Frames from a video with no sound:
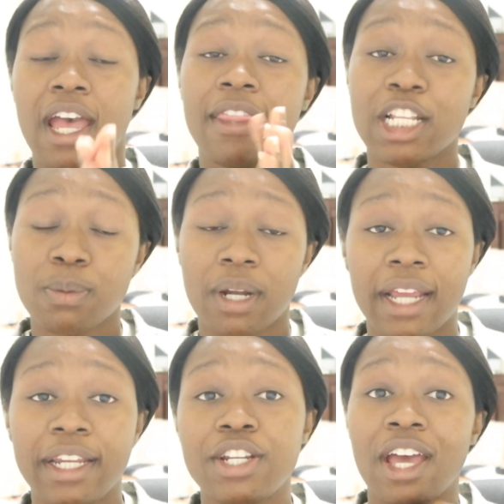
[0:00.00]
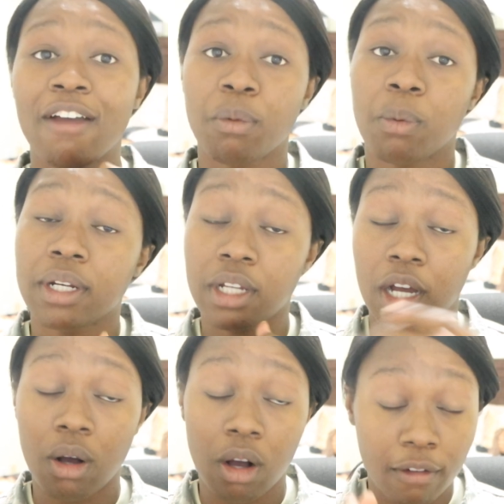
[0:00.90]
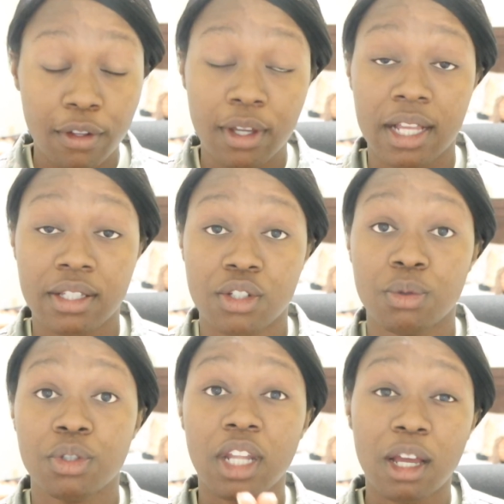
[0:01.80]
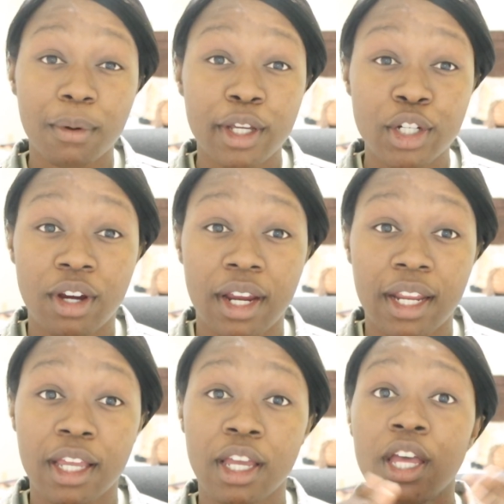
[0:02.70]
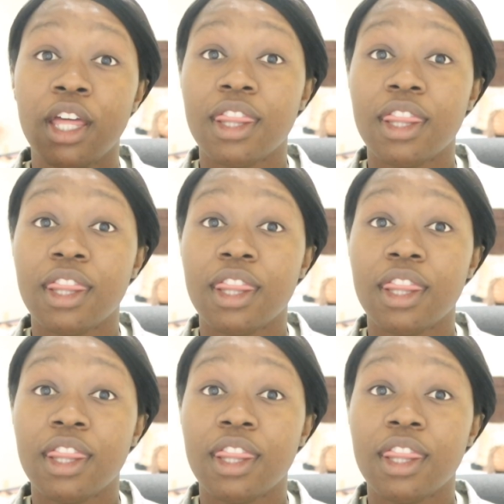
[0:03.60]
And that's what I need everyone of you guys to do. Good luck with your training.